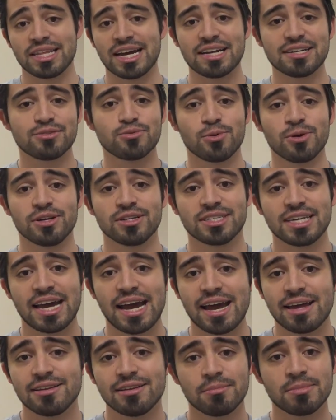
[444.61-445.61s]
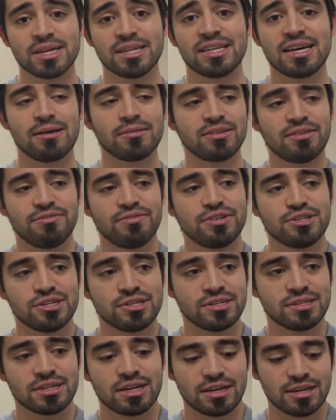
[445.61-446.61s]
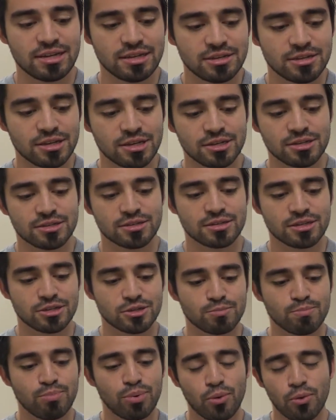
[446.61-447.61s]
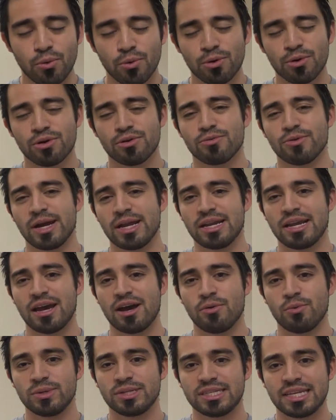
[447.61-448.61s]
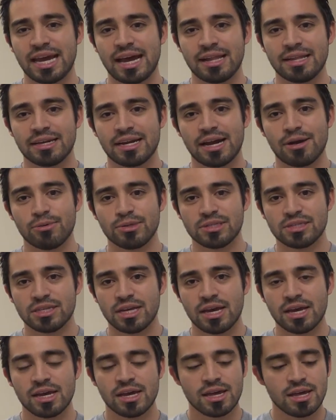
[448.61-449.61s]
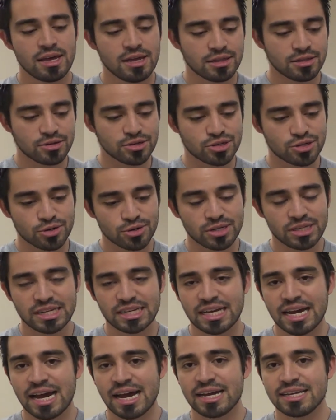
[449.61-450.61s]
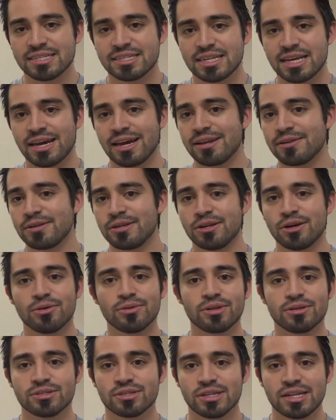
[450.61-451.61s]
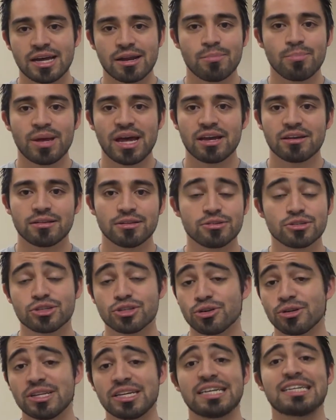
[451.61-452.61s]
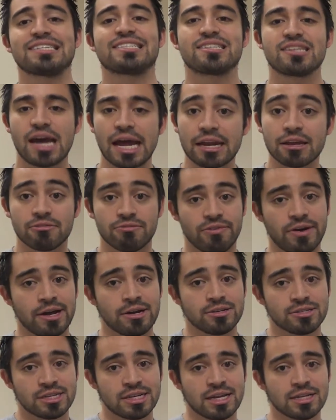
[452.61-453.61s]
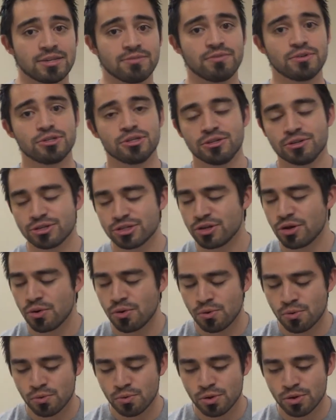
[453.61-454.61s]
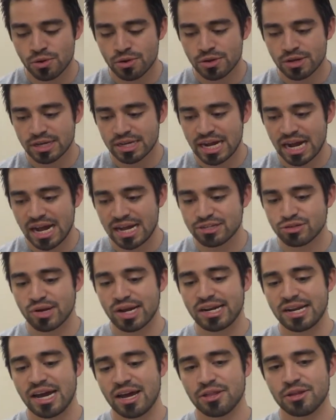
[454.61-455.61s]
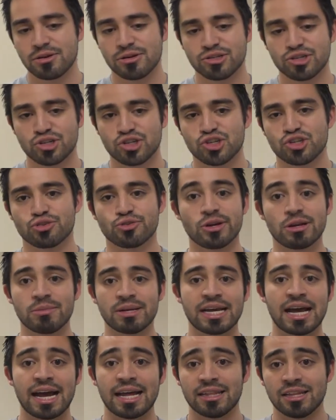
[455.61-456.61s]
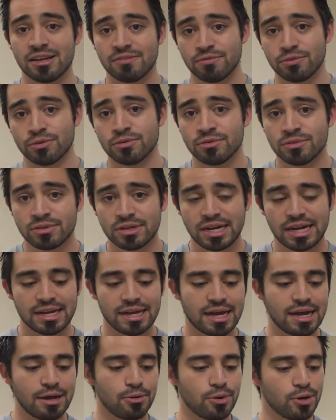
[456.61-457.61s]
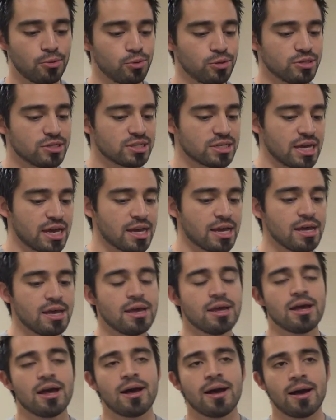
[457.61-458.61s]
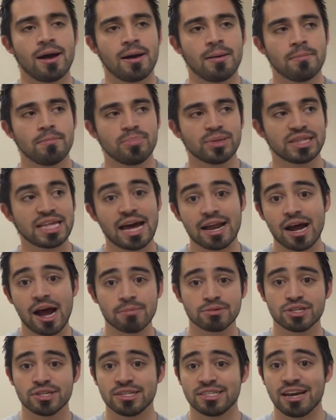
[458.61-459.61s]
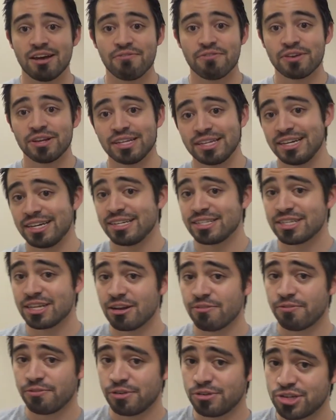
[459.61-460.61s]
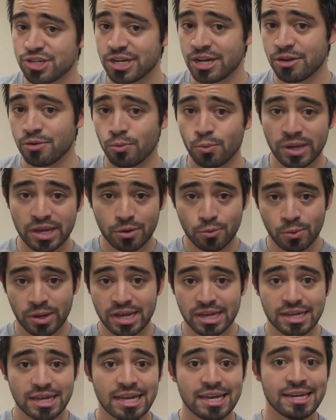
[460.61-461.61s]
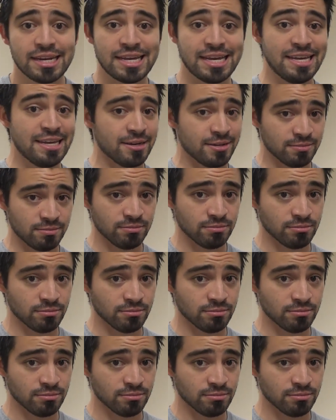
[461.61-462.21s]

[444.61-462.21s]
That's where it's at. I mean, that division is poor right now with talent, I would say. There's certainly guys that, you know, there's a lot of back. There's certainly exciting fighters in that division. There's no guys right now that are just screaming high level, I wouldn't say. But that option definitely is there for you, Chael. Wink, wink, hint, hint.